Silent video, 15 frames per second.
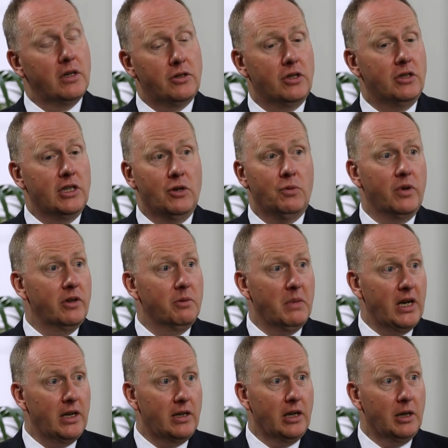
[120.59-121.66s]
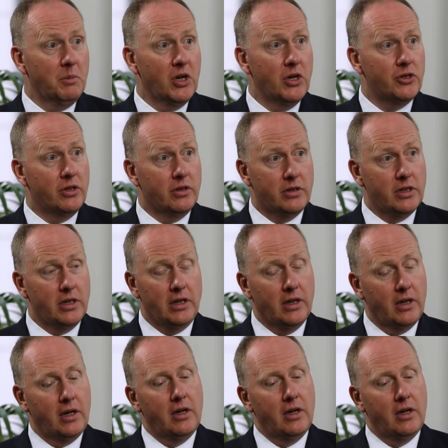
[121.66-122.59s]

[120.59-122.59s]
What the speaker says: to deal with a medical emergency.